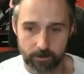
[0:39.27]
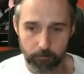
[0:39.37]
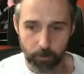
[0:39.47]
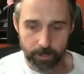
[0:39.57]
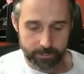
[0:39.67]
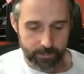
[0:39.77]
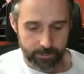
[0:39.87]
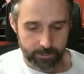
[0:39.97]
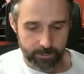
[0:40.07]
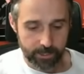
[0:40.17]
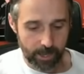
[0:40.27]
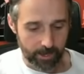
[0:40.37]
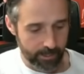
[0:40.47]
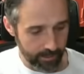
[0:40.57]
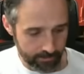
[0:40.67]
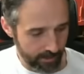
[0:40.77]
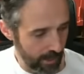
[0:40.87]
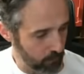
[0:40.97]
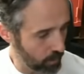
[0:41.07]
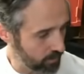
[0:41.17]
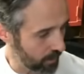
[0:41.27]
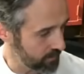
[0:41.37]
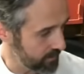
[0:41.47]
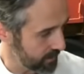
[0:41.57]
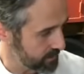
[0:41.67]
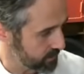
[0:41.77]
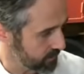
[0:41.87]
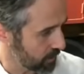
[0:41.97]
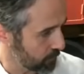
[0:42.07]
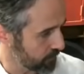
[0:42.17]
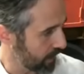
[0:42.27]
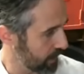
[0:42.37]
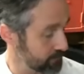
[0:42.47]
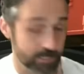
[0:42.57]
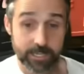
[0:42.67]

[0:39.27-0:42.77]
But yeah, Kenneth Gainwell got in the end zone a couple times.